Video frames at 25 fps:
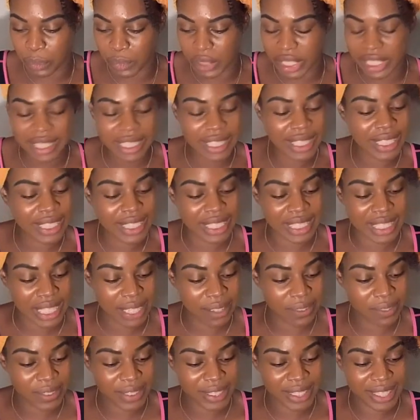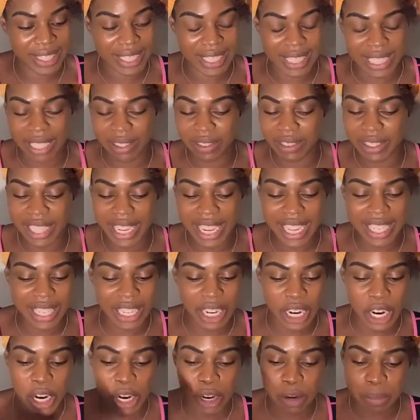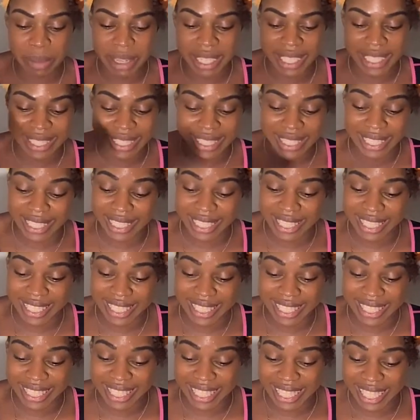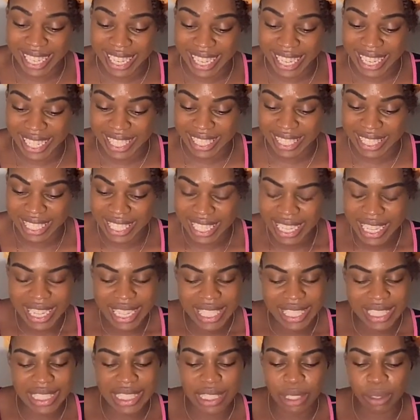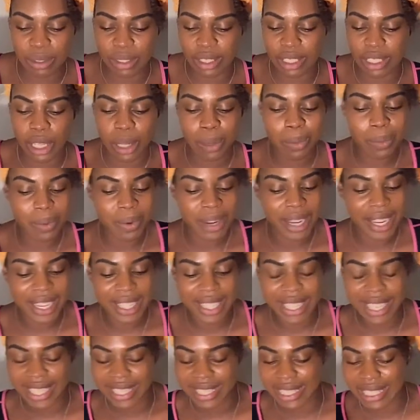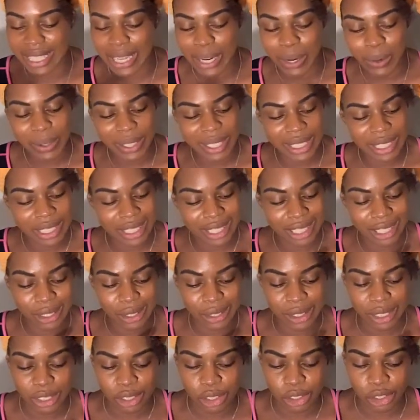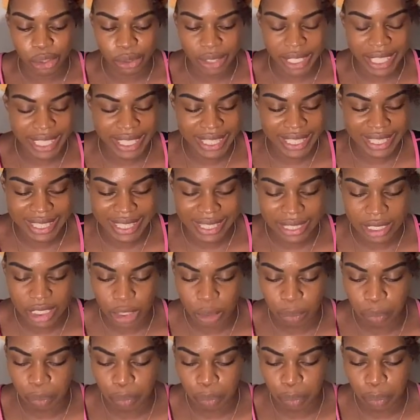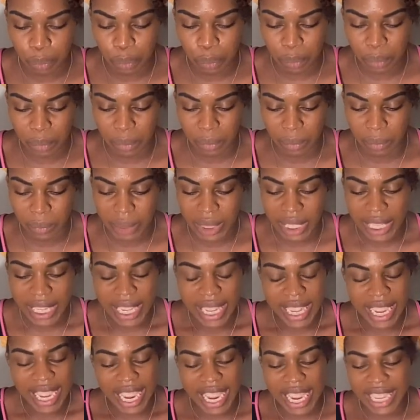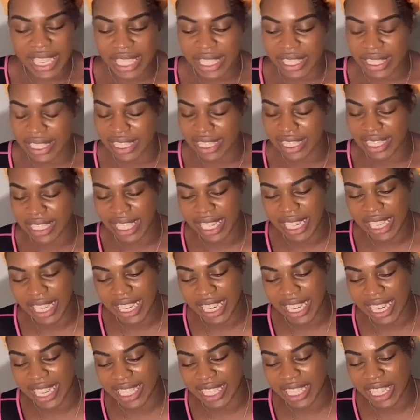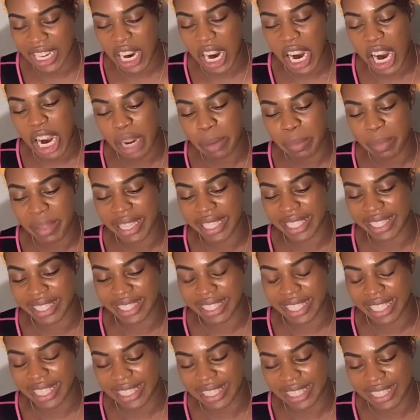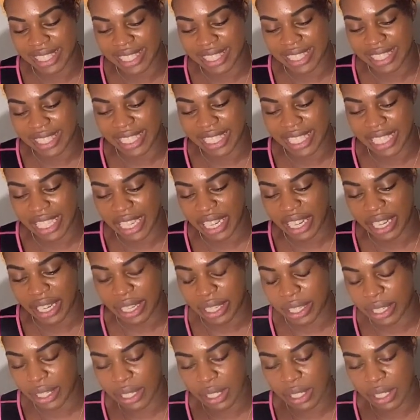This is definitely the Hermit is here again. So someone is going into their tricks and they're seeking karmic justice here.